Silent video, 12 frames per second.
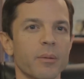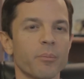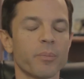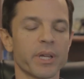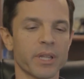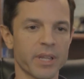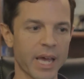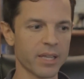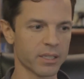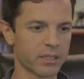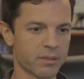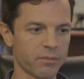But
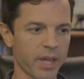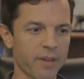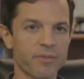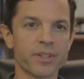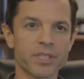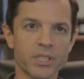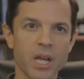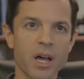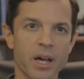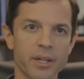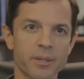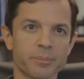that
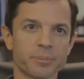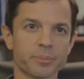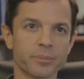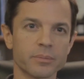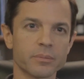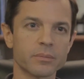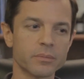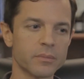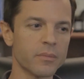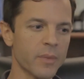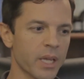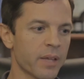facade
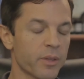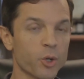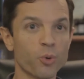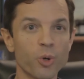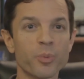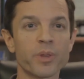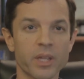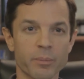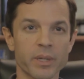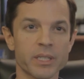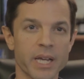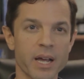and the groupthink
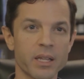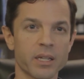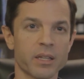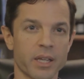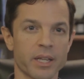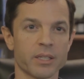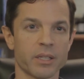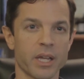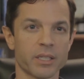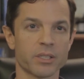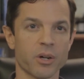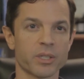mentality
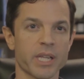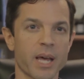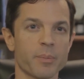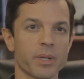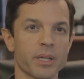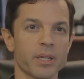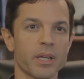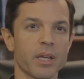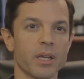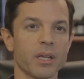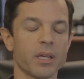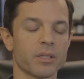that starts happening
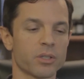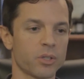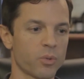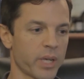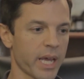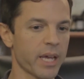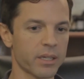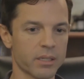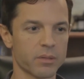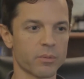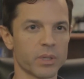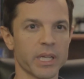is, you
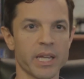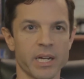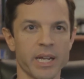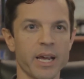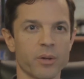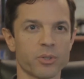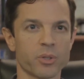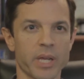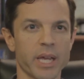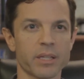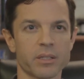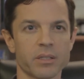can't let it out. You
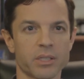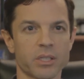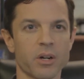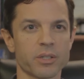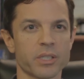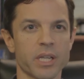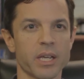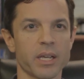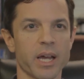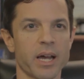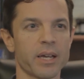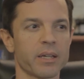can't start
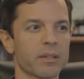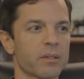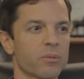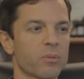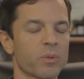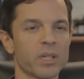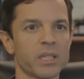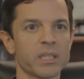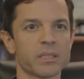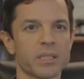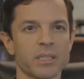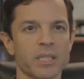saying, I
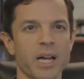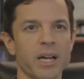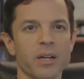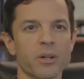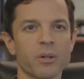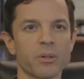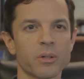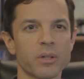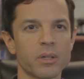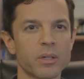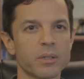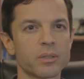really desire
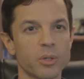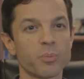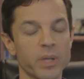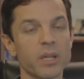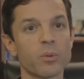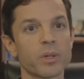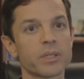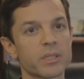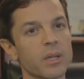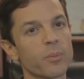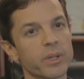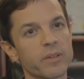to be with
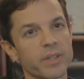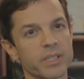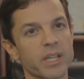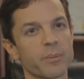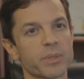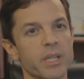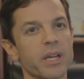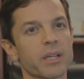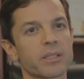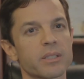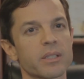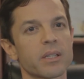someone of the same
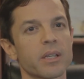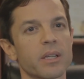sex.